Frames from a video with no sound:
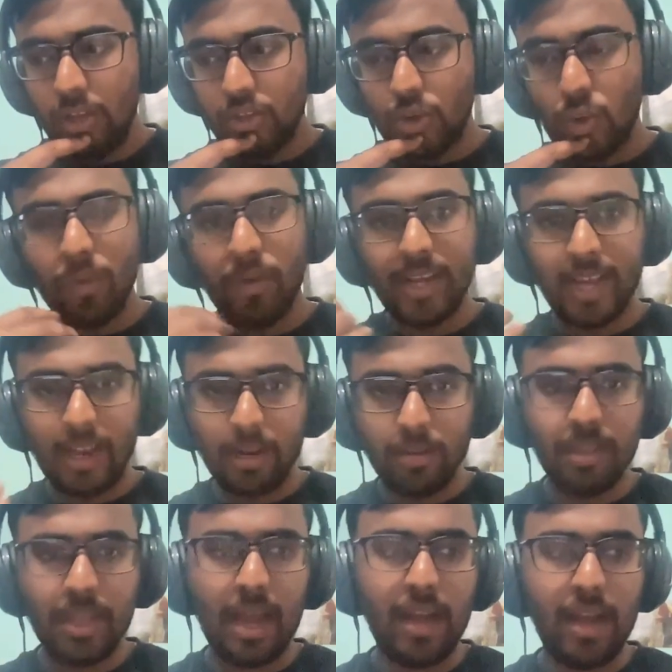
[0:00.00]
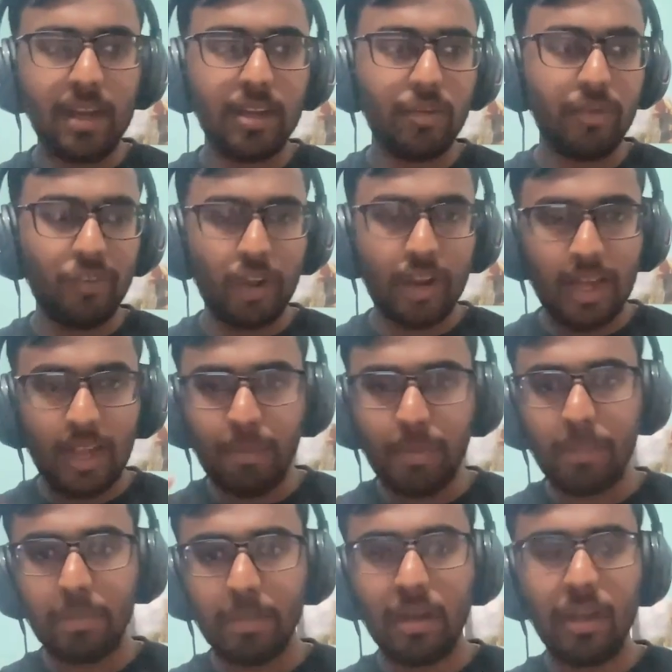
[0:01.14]
So we want to help that. We want to help
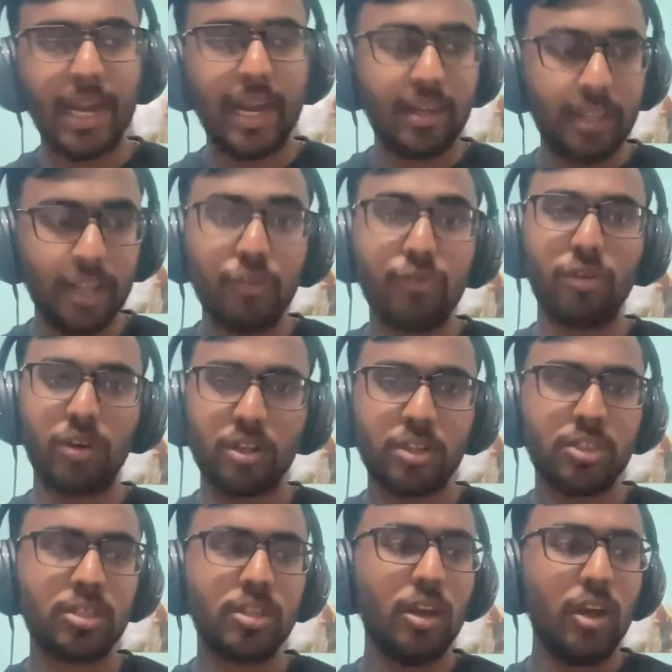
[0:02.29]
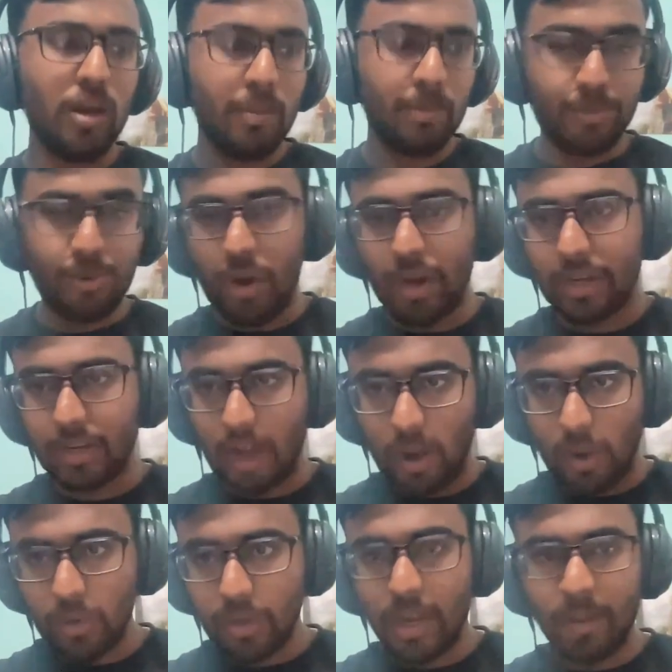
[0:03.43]
people get their first product
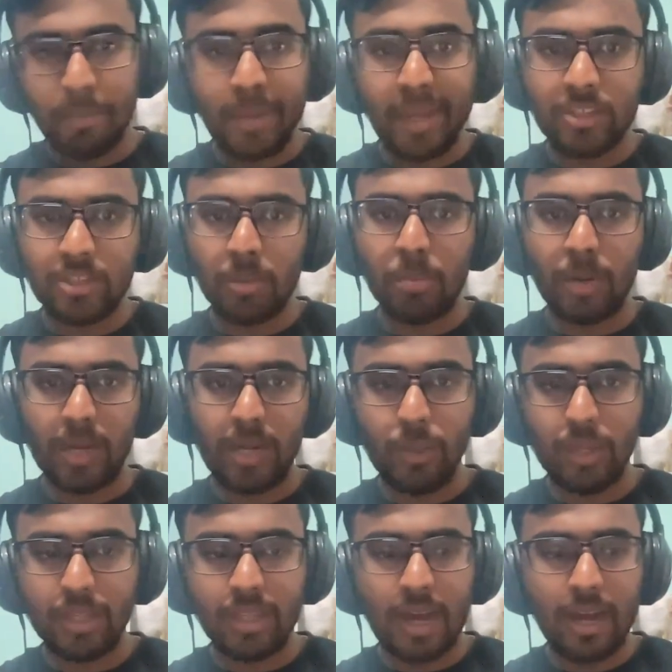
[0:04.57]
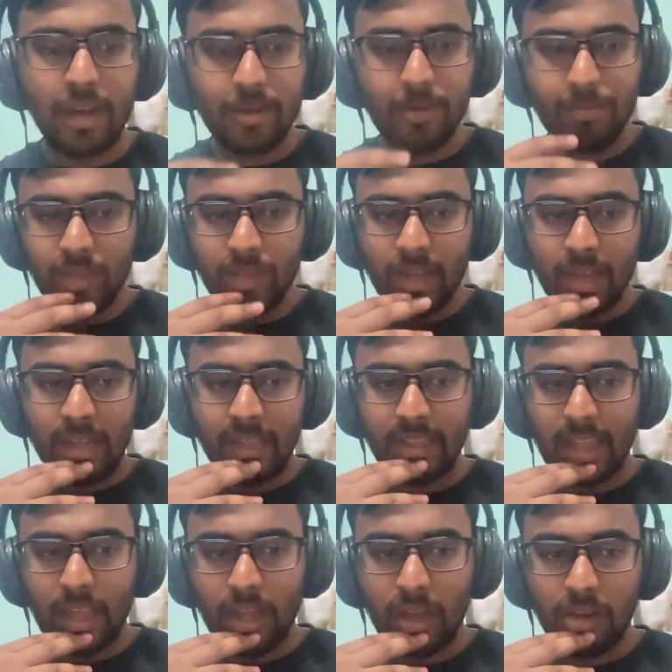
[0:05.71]
out and make some money with that. And
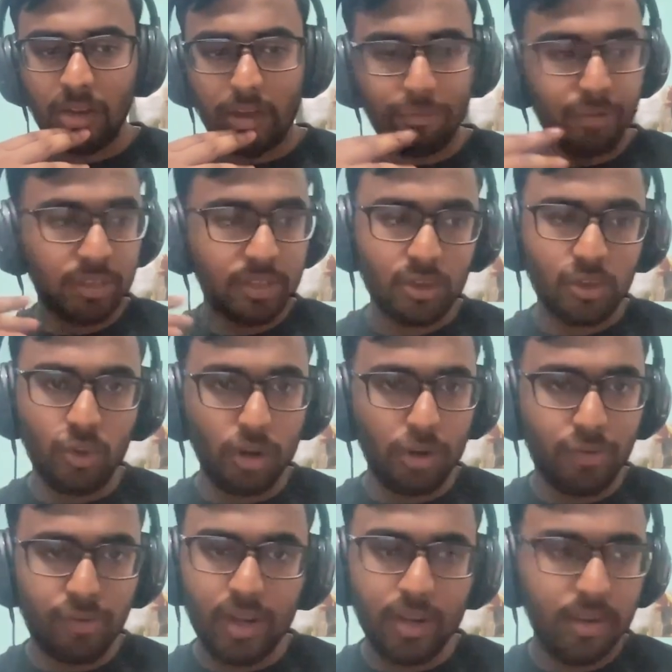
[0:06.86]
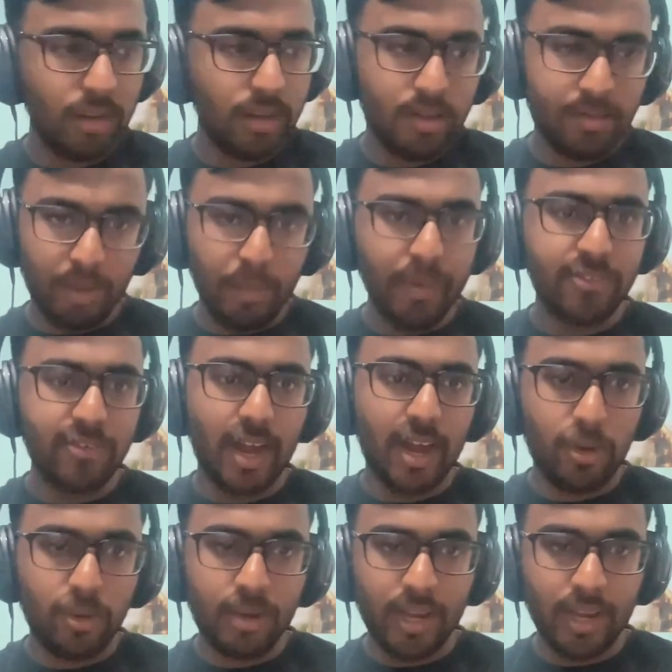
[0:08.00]
then, if it's a good fit, maybe try
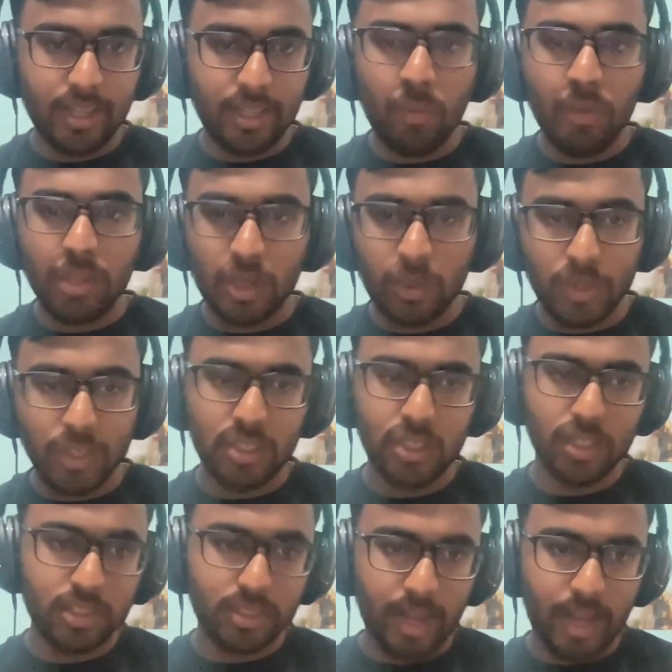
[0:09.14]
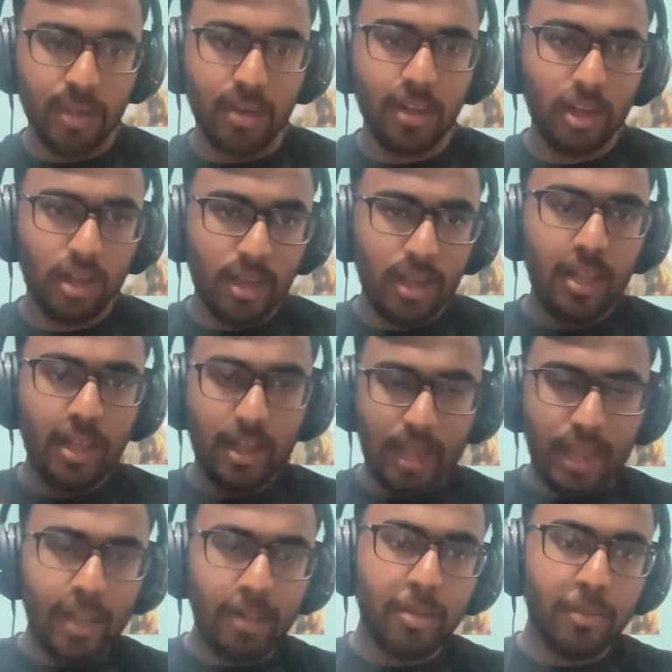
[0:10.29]
to connect them with investors and
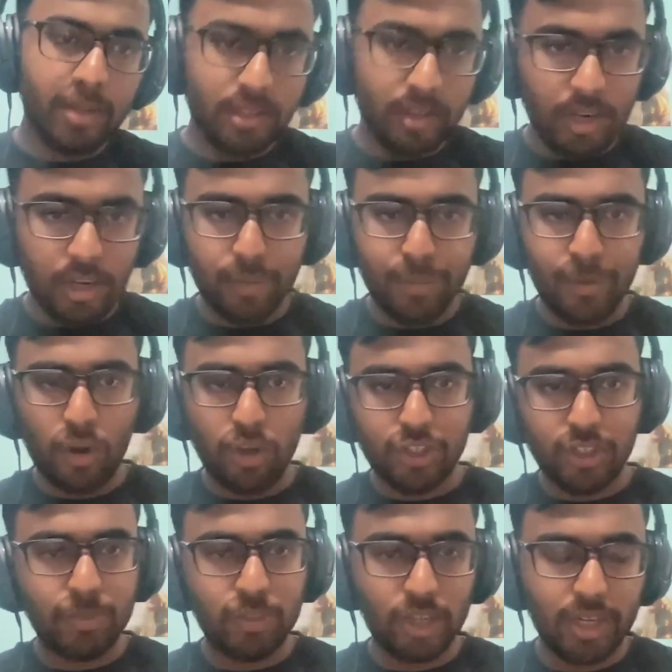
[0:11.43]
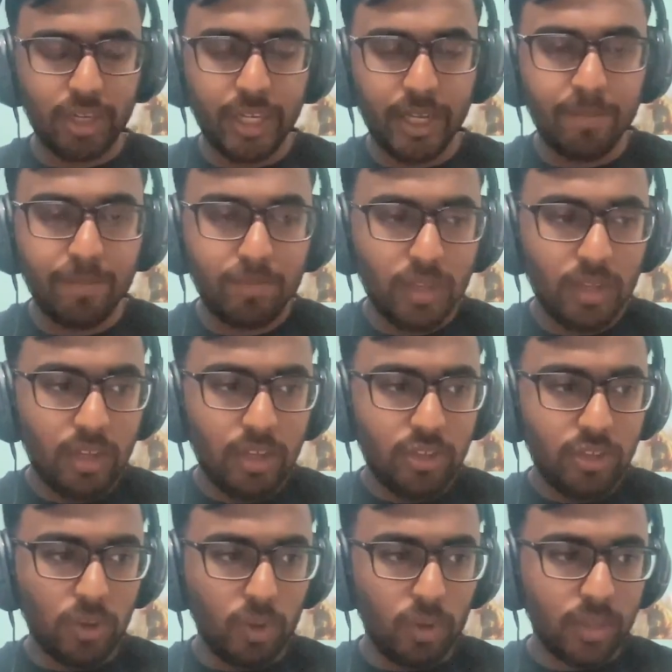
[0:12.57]
help them in their entrepreneurship journey.
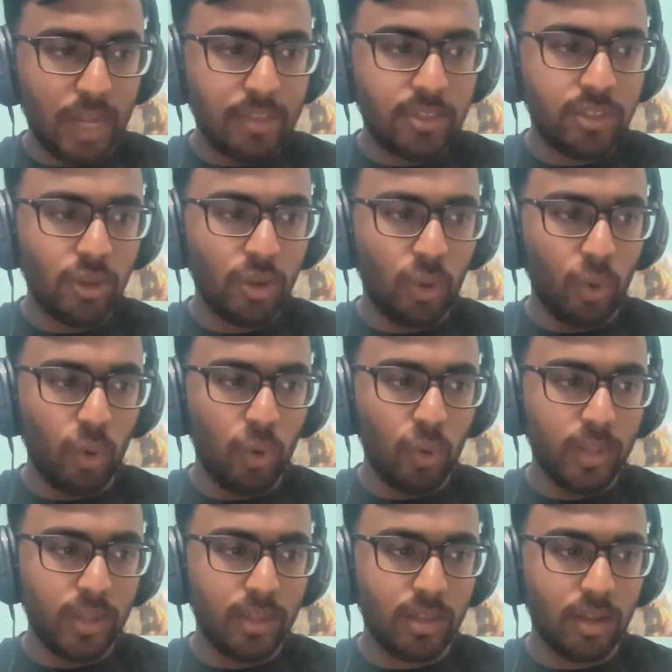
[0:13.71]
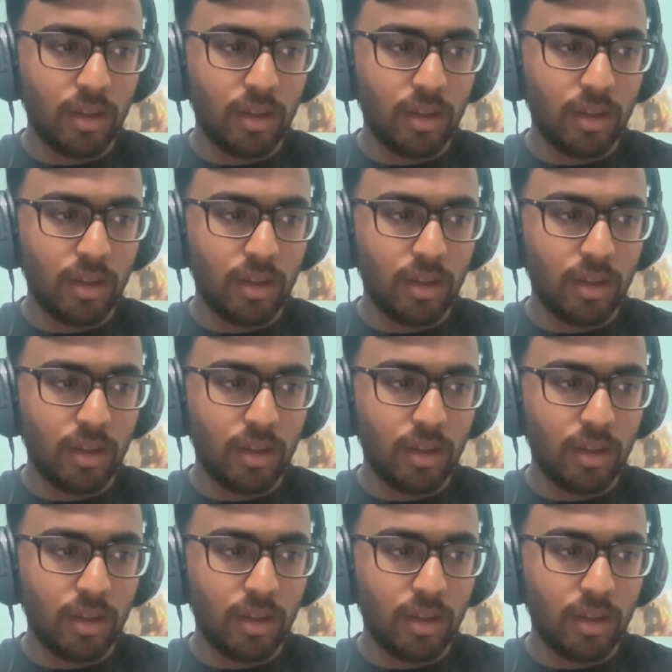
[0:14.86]
So that's the goal with